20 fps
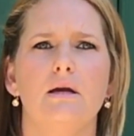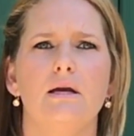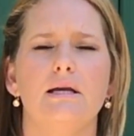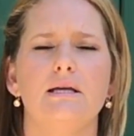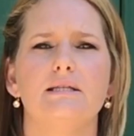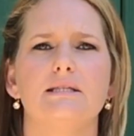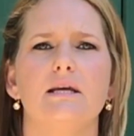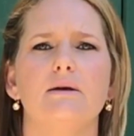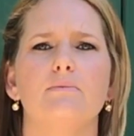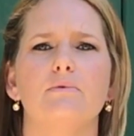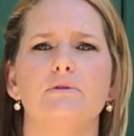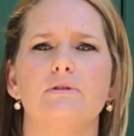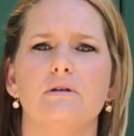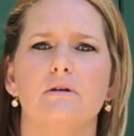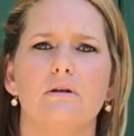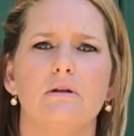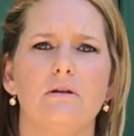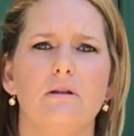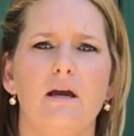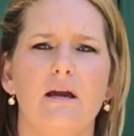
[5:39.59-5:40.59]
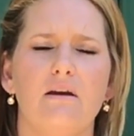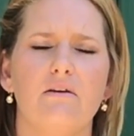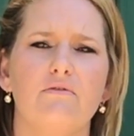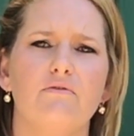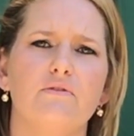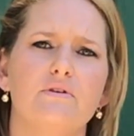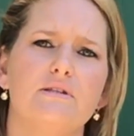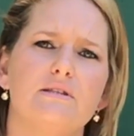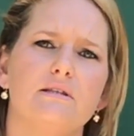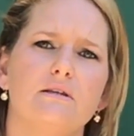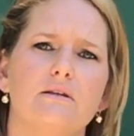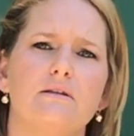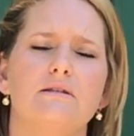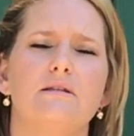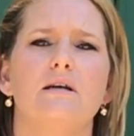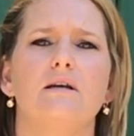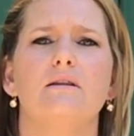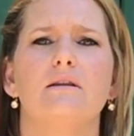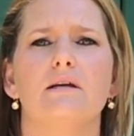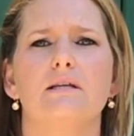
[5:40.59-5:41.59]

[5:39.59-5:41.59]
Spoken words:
he's able to like facilitate